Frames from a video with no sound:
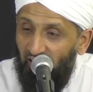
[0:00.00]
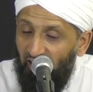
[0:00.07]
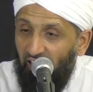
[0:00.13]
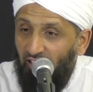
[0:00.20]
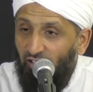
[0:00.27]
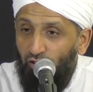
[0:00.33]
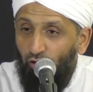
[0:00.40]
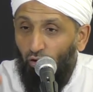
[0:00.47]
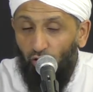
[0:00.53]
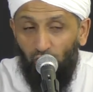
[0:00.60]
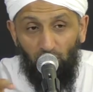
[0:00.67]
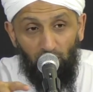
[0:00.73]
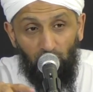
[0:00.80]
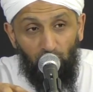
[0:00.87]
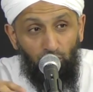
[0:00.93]
in
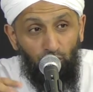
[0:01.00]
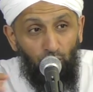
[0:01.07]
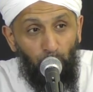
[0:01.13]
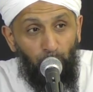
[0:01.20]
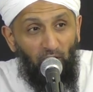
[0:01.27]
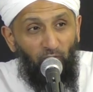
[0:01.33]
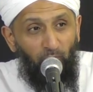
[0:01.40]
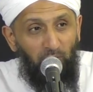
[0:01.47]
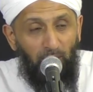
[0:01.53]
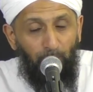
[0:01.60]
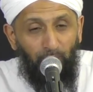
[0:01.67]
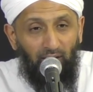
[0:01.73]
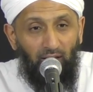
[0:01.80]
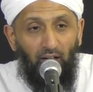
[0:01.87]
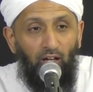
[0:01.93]
your group of
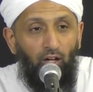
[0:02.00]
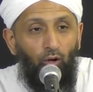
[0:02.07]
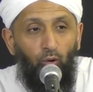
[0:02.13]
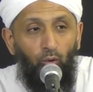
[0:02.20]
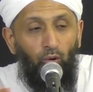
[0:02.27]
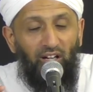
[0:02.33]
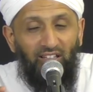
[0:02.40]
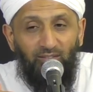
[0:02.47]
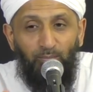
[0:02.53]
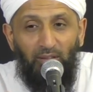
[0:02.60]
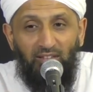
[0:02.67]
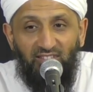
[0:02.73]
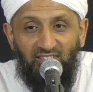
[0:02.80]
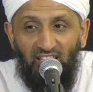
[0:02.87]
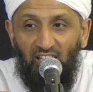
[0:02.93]
people who has
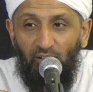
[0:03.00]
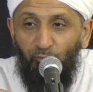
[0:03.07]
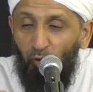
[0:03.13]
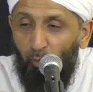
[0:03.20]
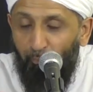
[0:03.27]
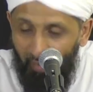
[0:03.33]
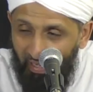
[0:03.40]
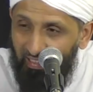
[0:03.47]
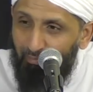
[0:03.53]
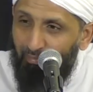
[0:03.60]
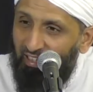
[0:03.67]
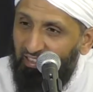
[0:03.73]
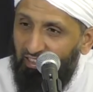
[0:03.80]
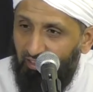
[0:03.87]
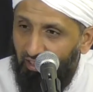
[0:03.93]
been sinning for
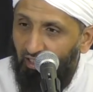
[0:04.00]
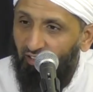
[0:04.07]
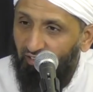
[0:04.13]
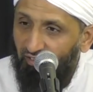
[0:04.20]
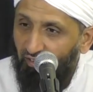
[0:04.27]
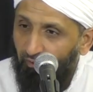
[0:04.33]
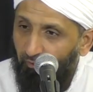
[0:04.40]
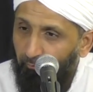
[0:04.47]
many years?